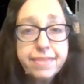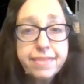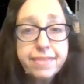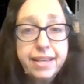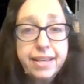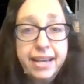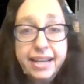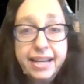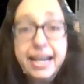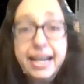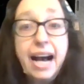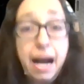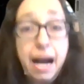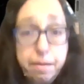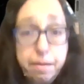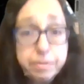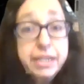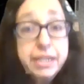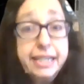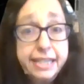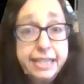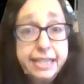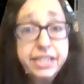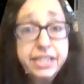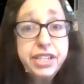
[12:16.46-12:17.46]
I'm
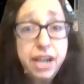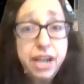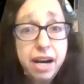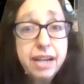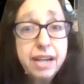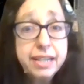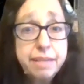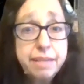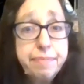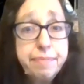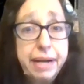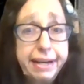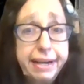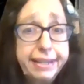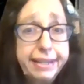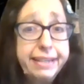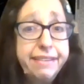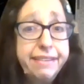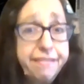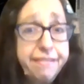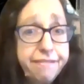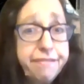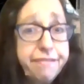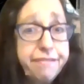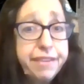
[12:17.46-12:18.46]
going to talk about
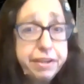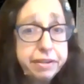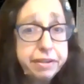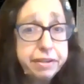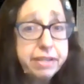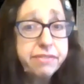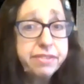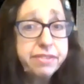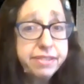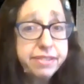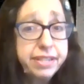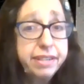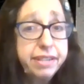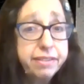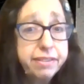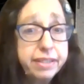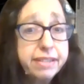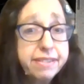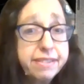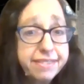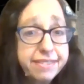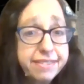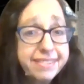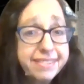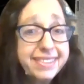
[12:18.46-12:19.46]
it very
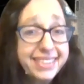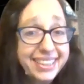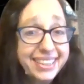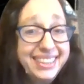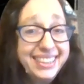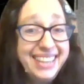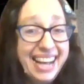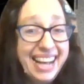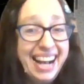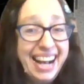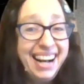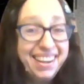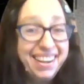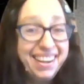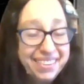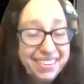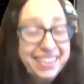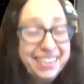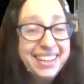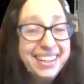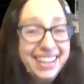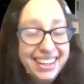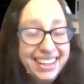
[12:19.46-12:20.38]
seriously now.